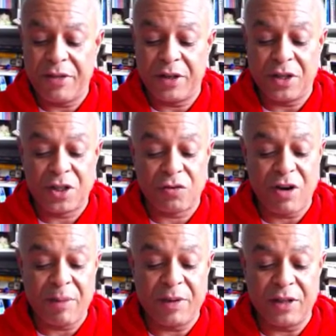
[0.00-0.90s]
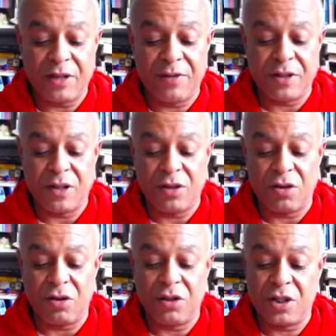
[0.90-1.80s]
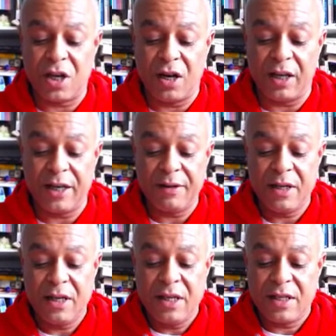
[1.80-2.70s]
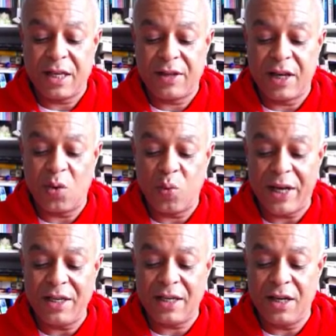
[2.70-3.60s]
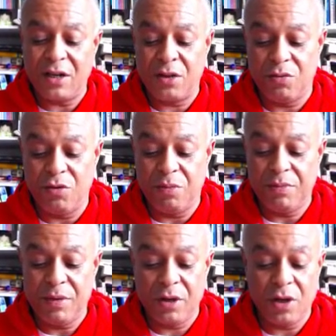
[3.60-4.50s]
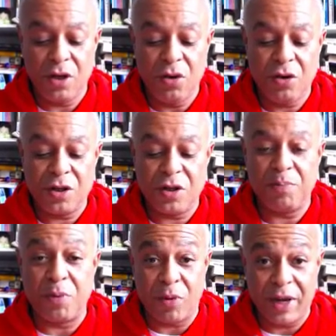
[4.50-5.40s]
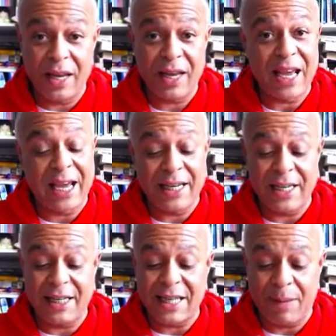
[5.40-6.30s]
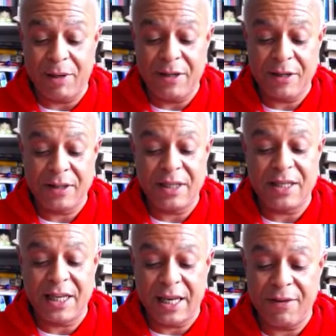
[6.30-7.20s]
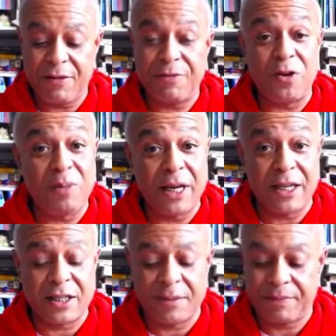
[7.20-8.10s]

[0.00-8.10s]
describing this visit to Dr. Charlie, said that he went into the room, looked at the boy, and examined his knee for a few minutes.